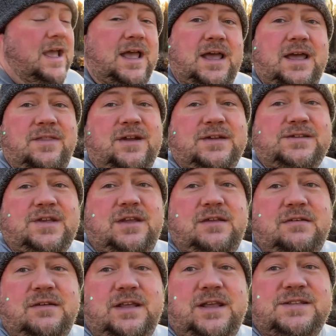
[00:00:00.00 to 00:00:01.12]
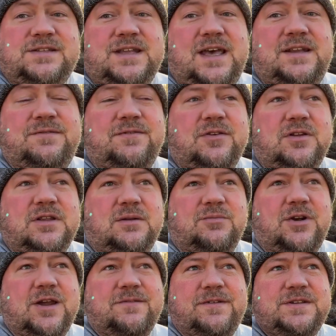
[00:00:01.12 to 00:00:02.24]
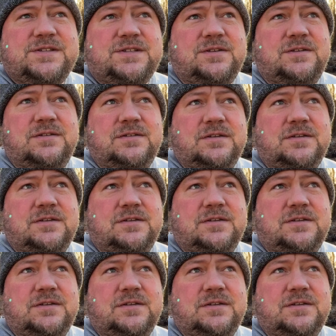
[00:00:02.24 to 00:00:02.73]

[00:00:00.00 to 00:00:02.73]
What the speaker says: And then it's inside for a little breakfast.